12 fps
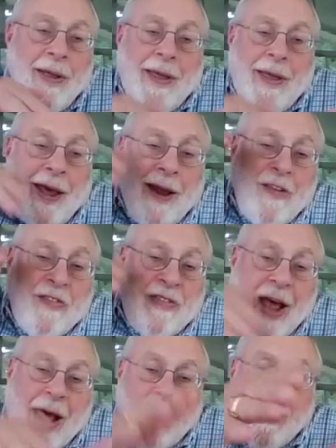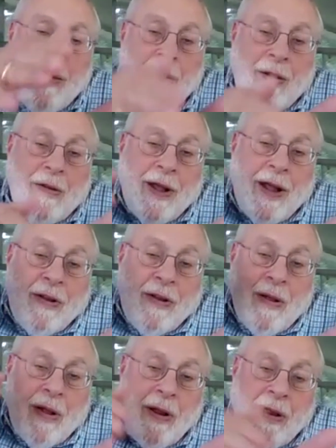And as that
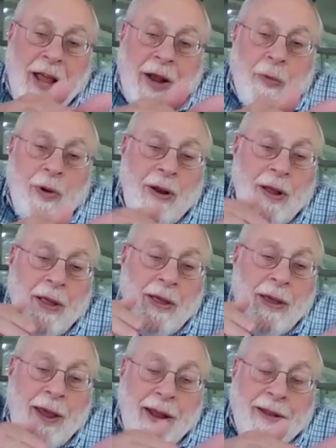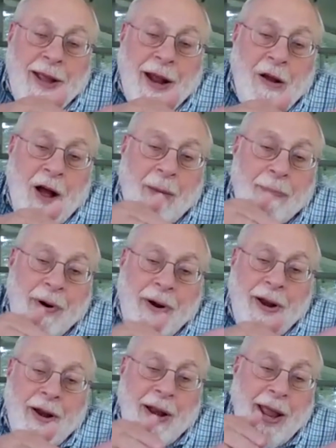liquid hit that
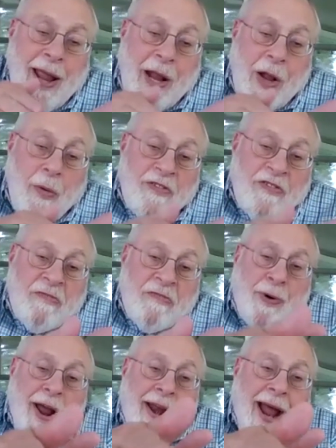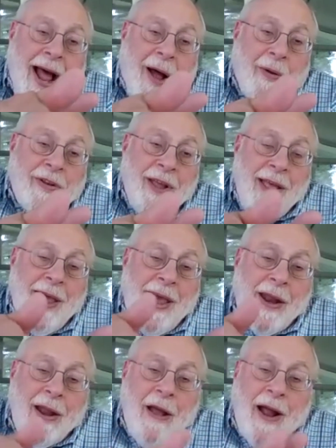copper at an angle, it spread out
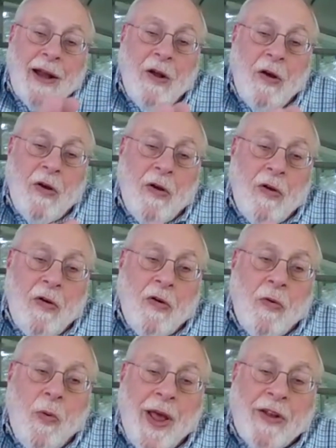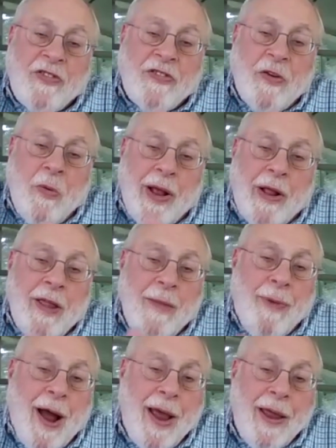and it got quenched quickly
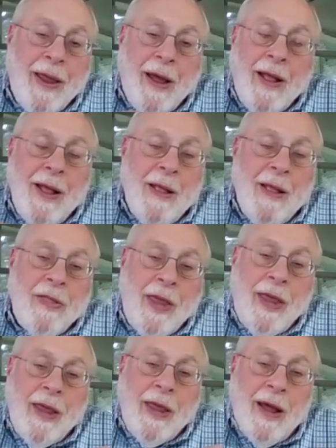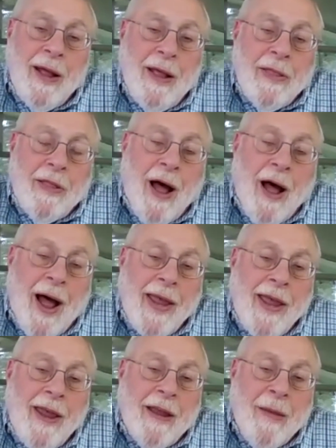by the high
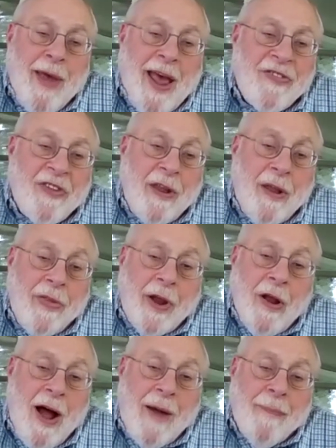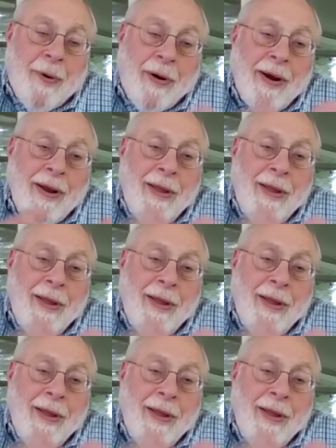heat capacity of the copper